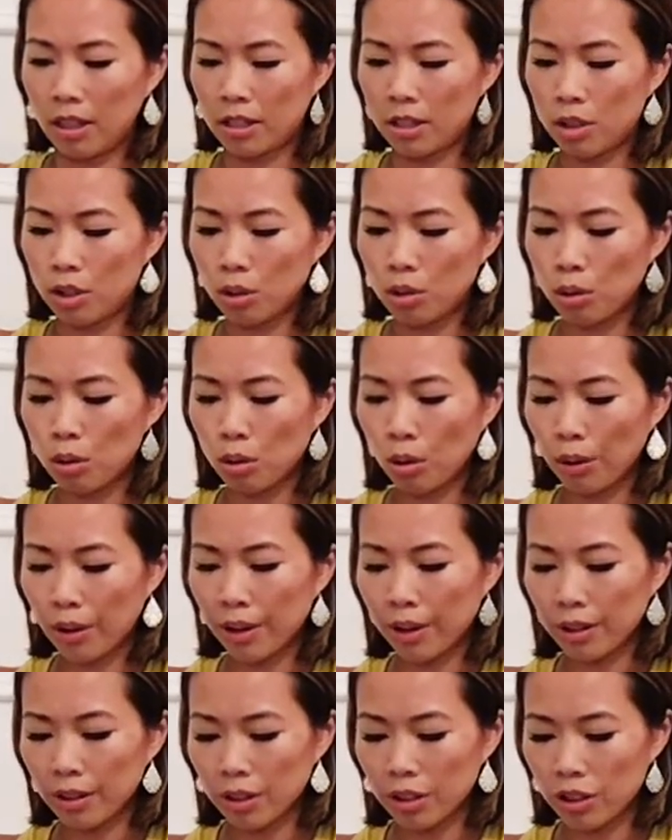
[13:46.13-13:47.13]

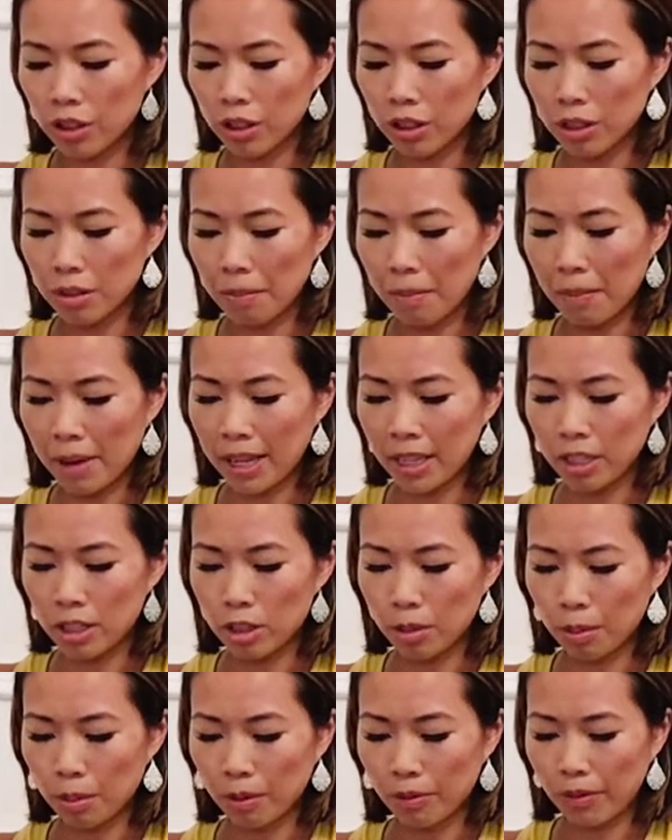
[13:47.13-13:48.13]
tutorial is just meant
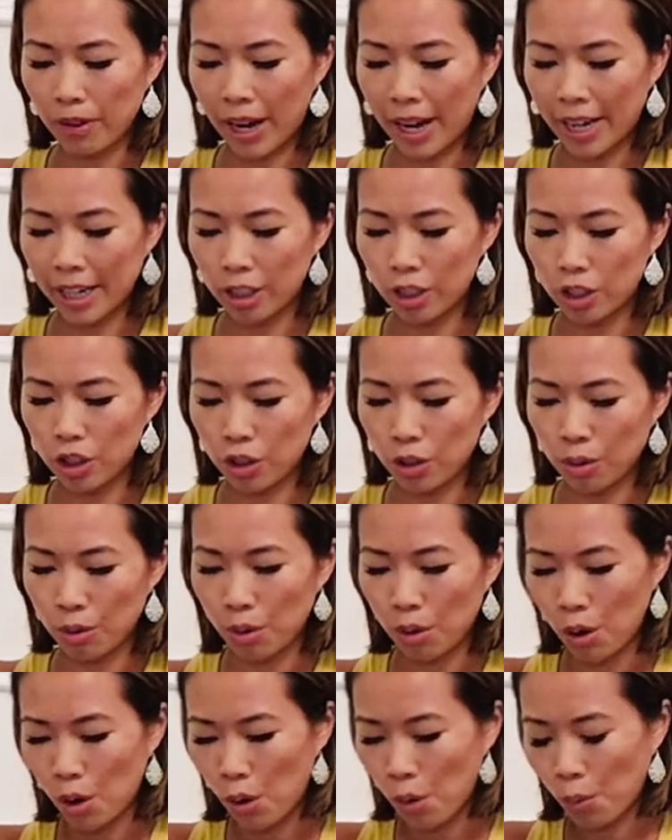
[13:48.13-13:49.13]
to provide
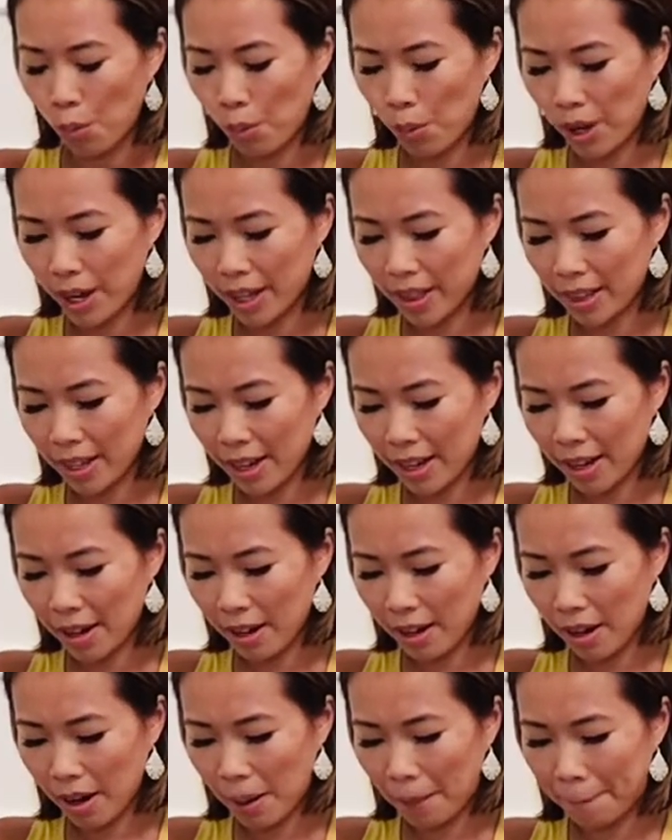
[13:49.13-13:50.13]
you with
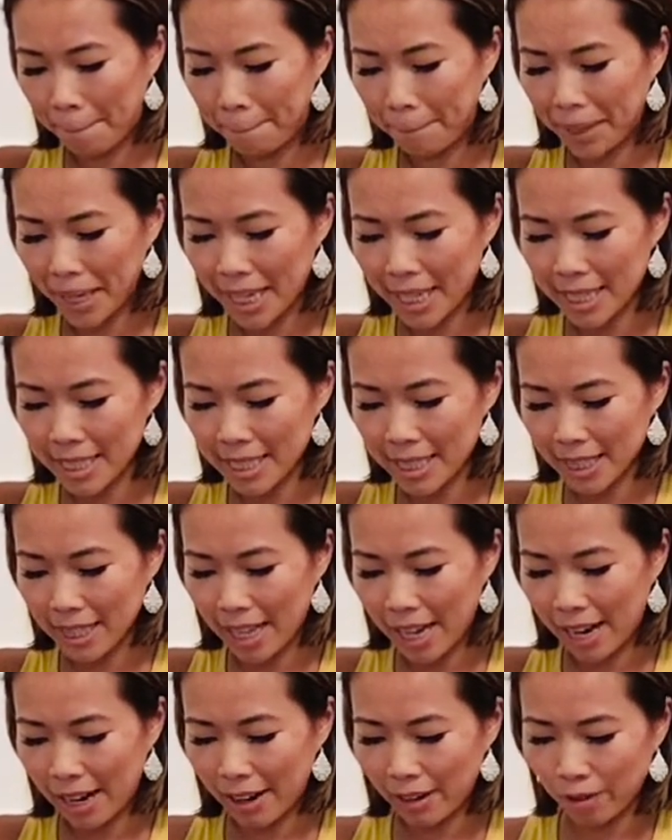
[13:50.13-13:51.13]
a
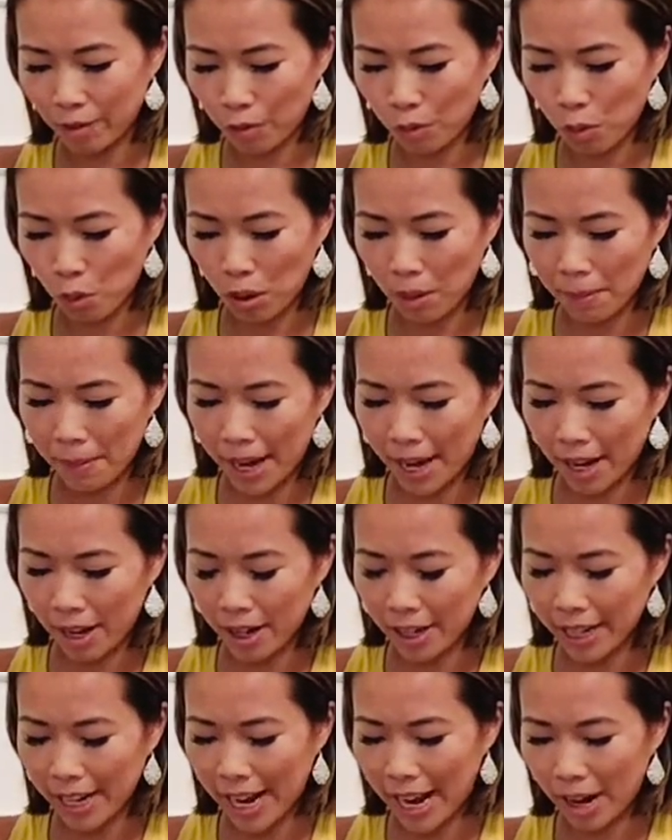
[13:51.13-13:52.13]
baseline format
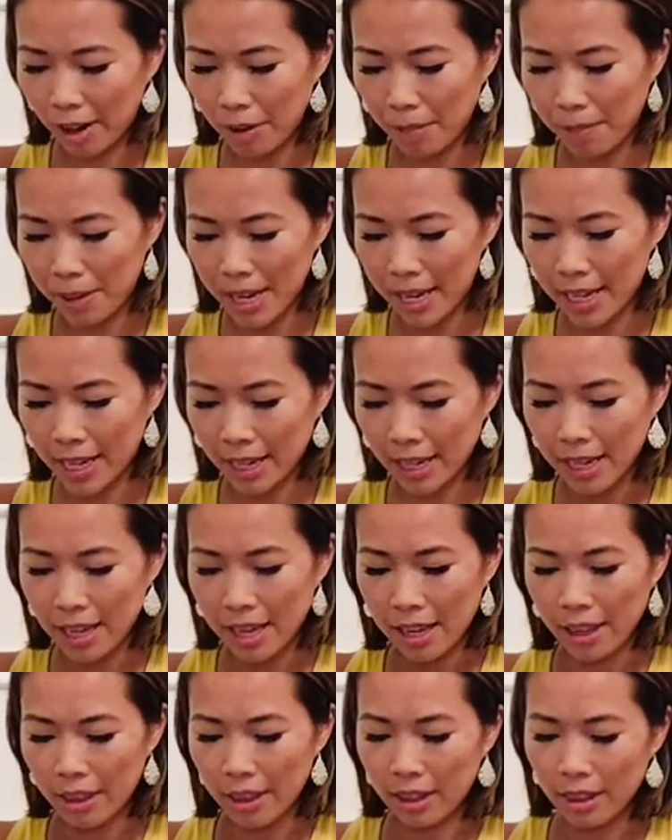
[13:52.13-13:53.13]
on how to make it.
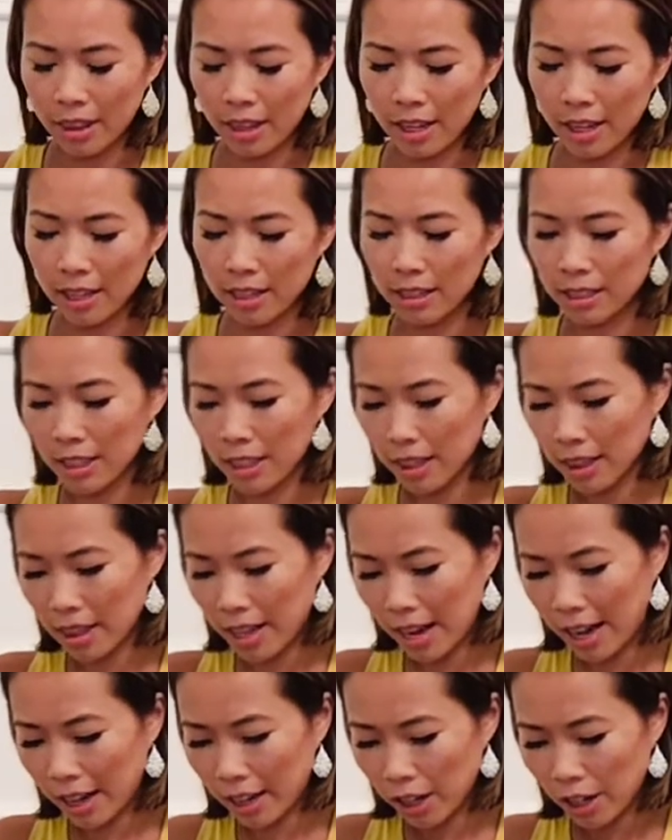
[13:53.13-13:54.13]
The things
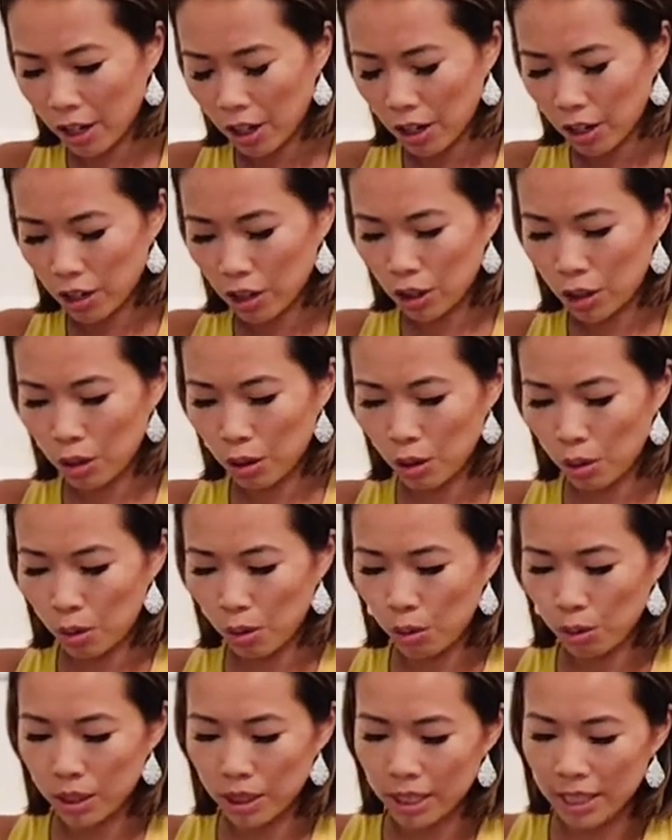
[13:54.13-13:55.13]
that
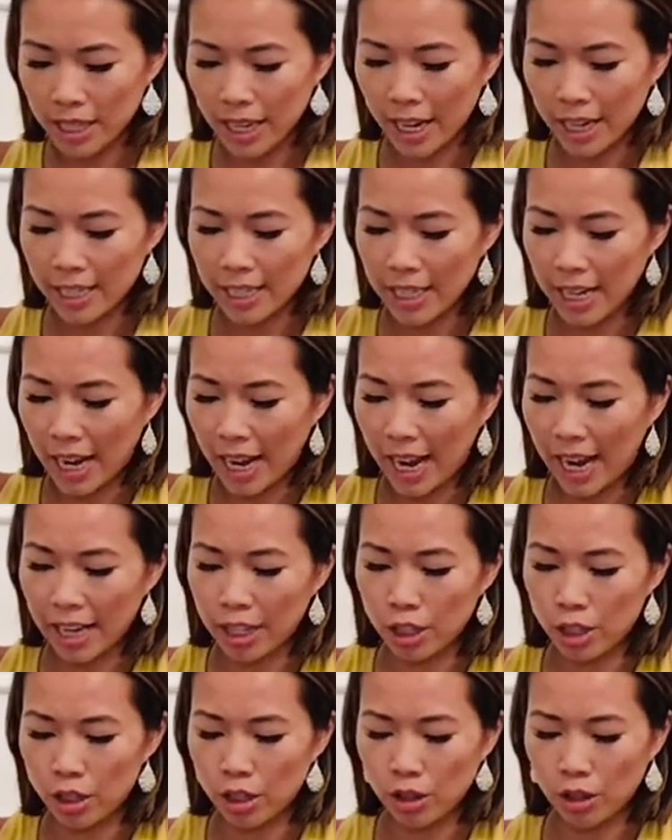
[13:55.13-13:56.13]
you decide to
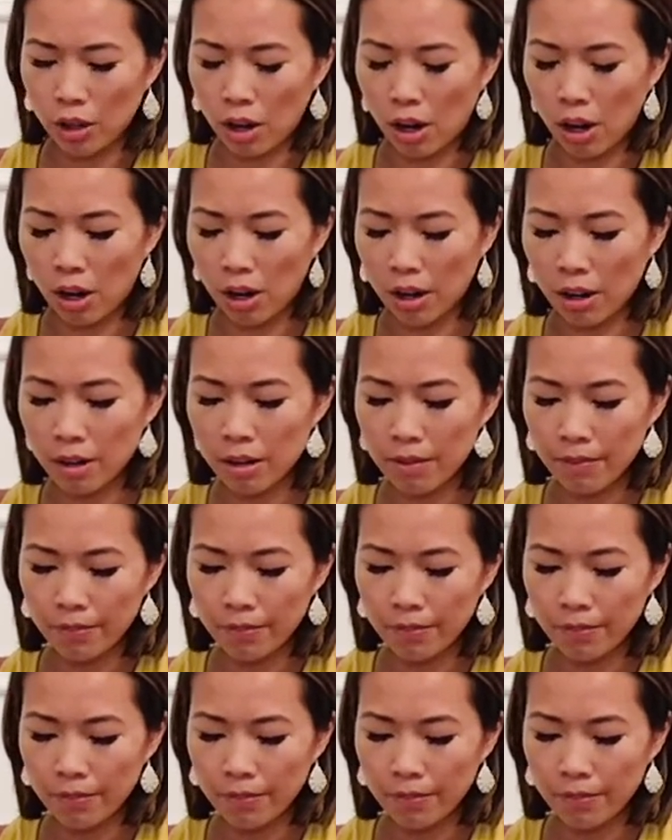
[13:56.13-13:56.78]
add to your car,